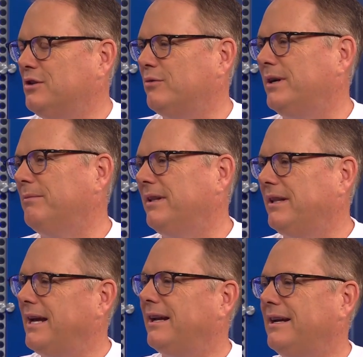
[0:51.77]
that dreamed
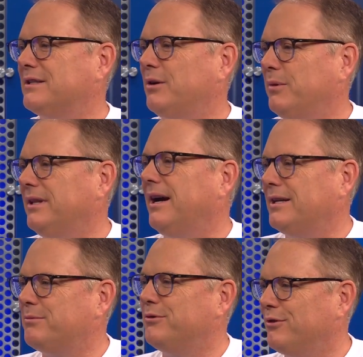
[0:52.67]
that that guy's going to win the
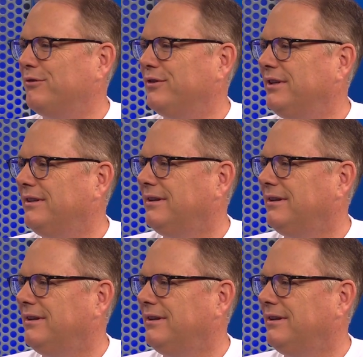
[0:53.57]
Heisman Trophy.